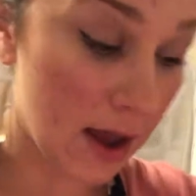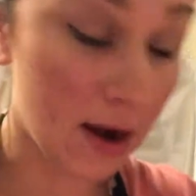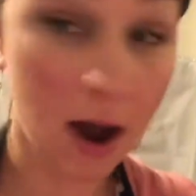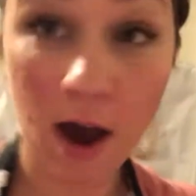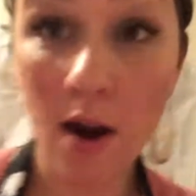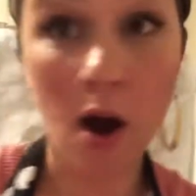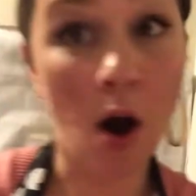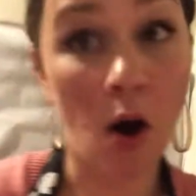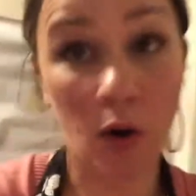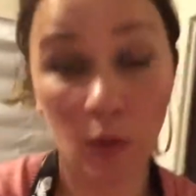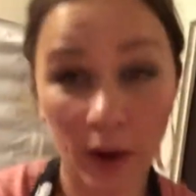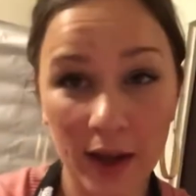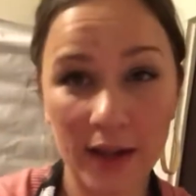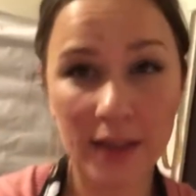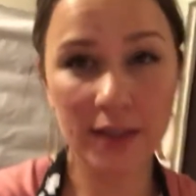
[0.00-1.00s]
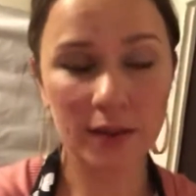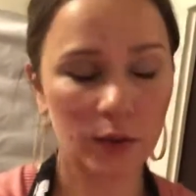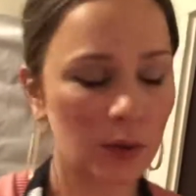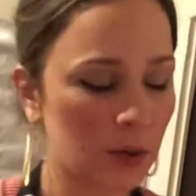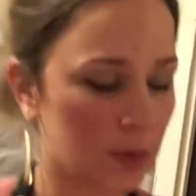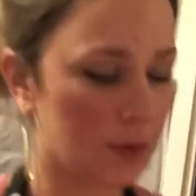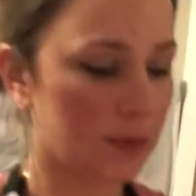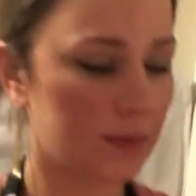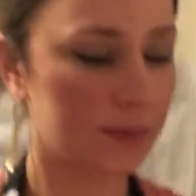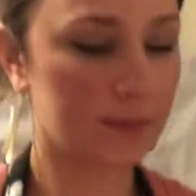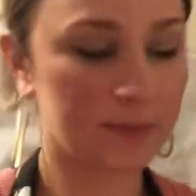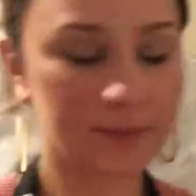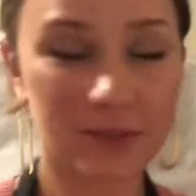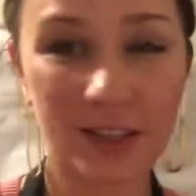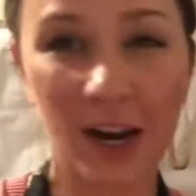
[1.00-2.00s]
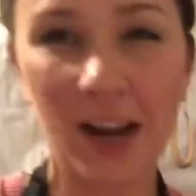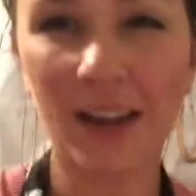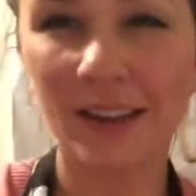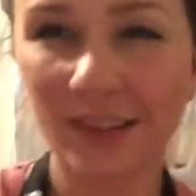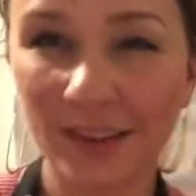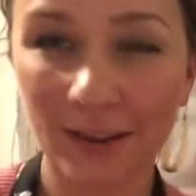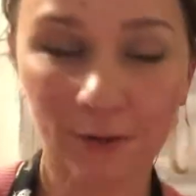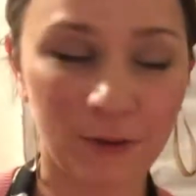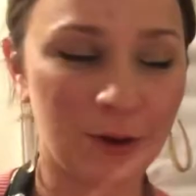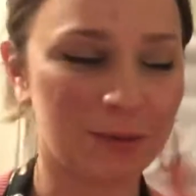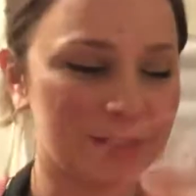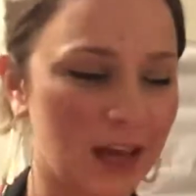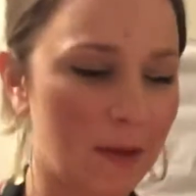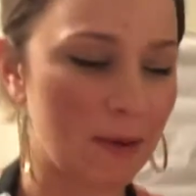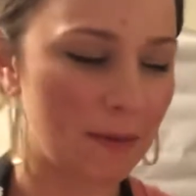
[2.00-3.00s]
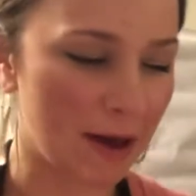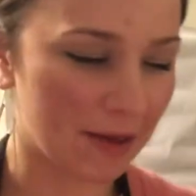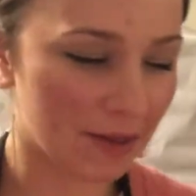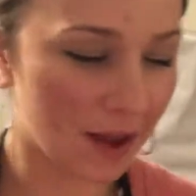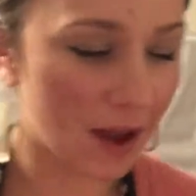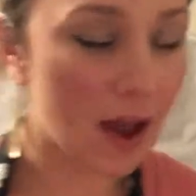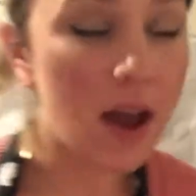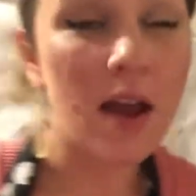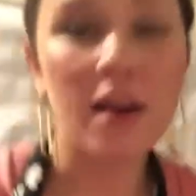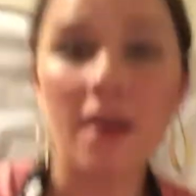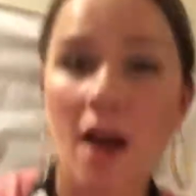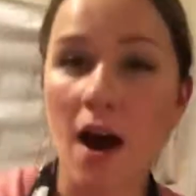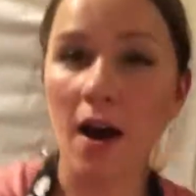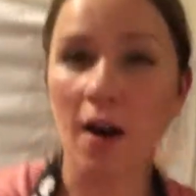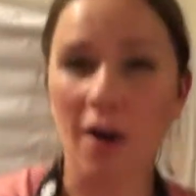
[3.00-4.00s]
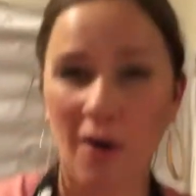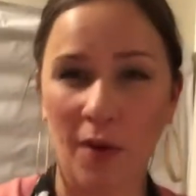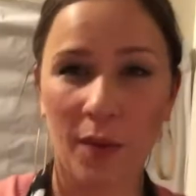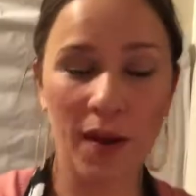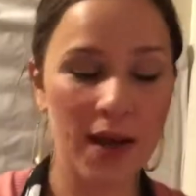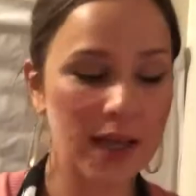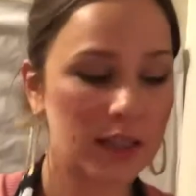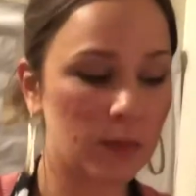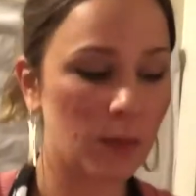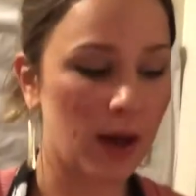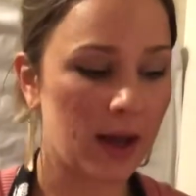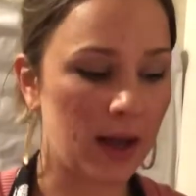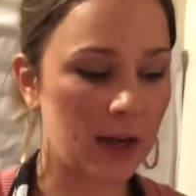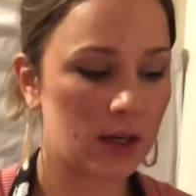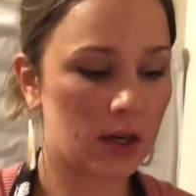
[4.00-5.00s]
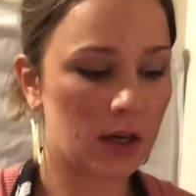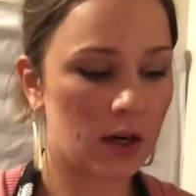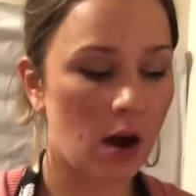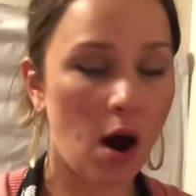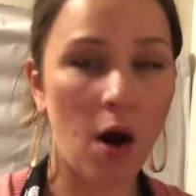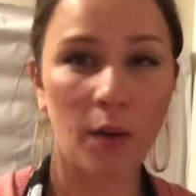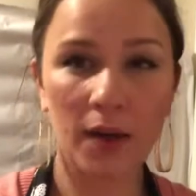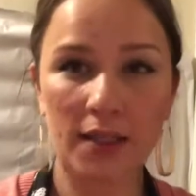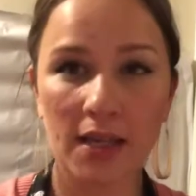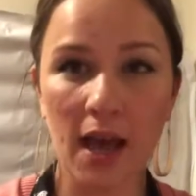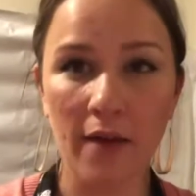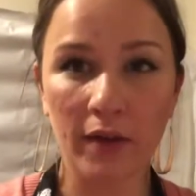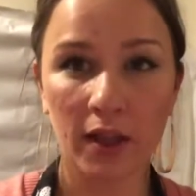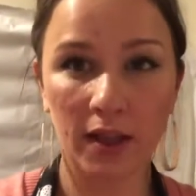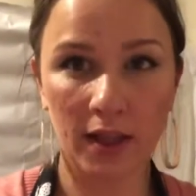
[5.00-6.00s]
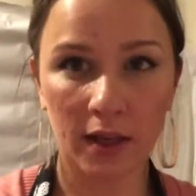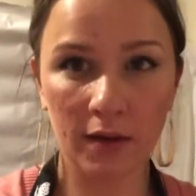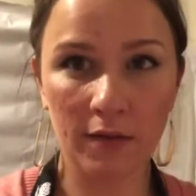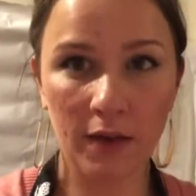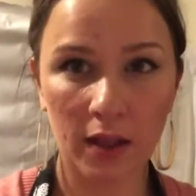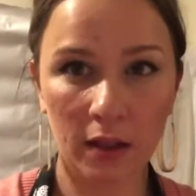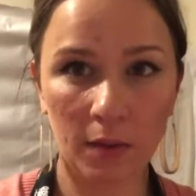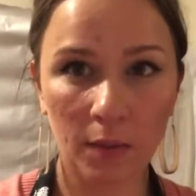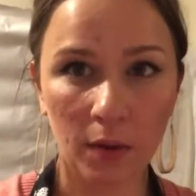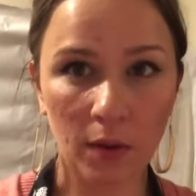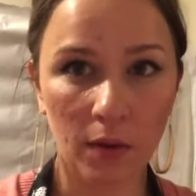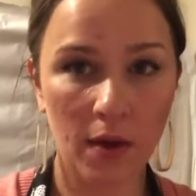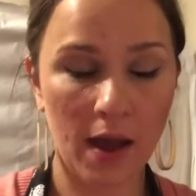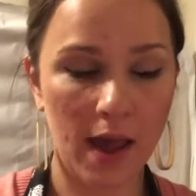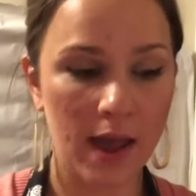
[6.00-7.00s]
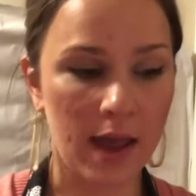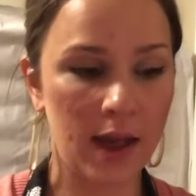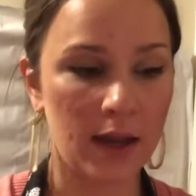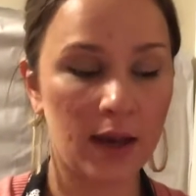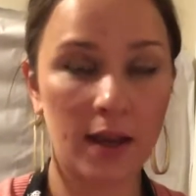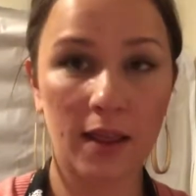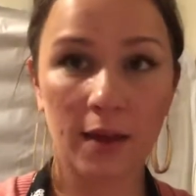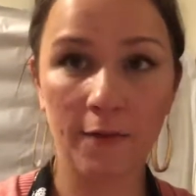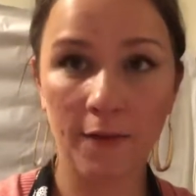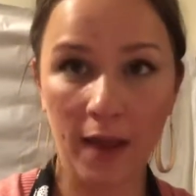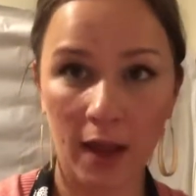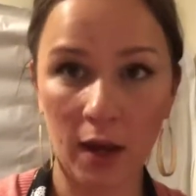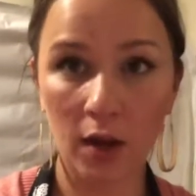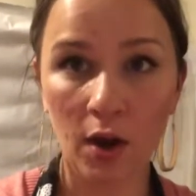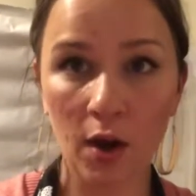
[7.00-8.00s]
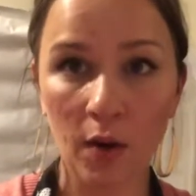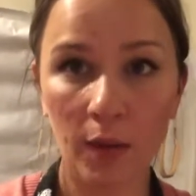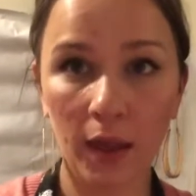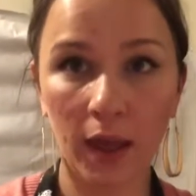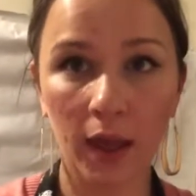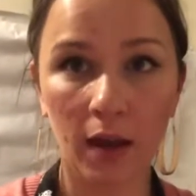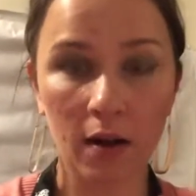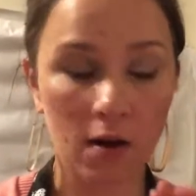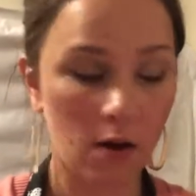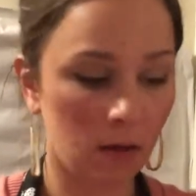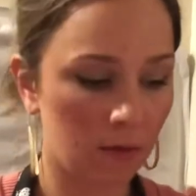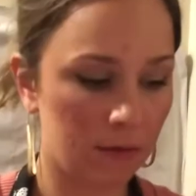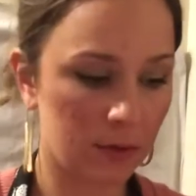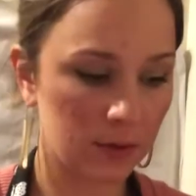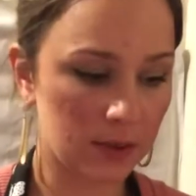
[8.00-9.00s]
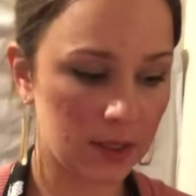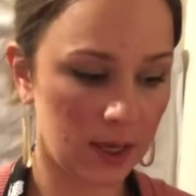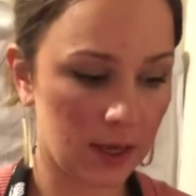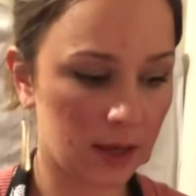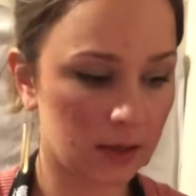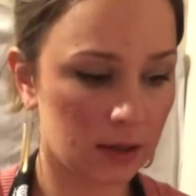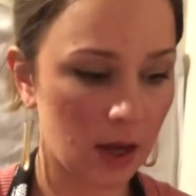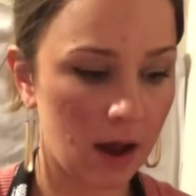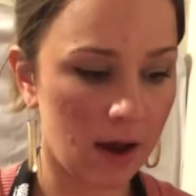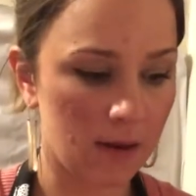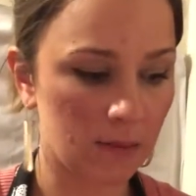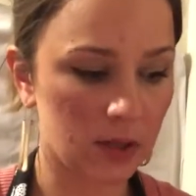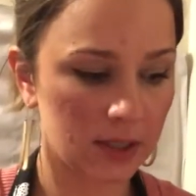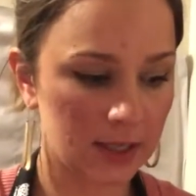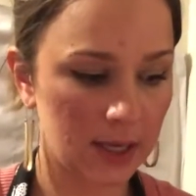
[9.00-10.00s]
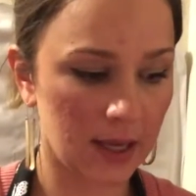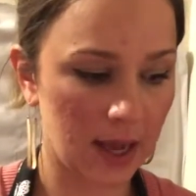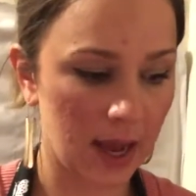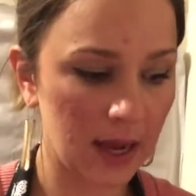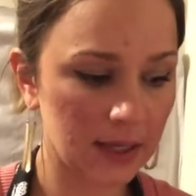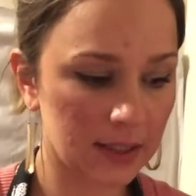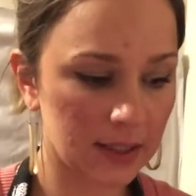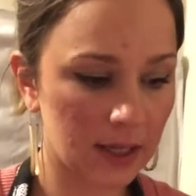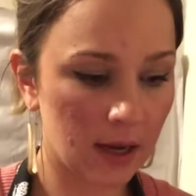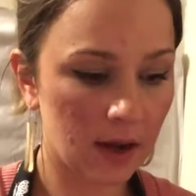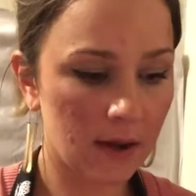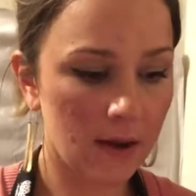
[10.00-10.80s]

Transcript: Not always. Whew. Sorry, the fumes got enough. Not always, but always have a lid available and the fan going and all of those things, just in case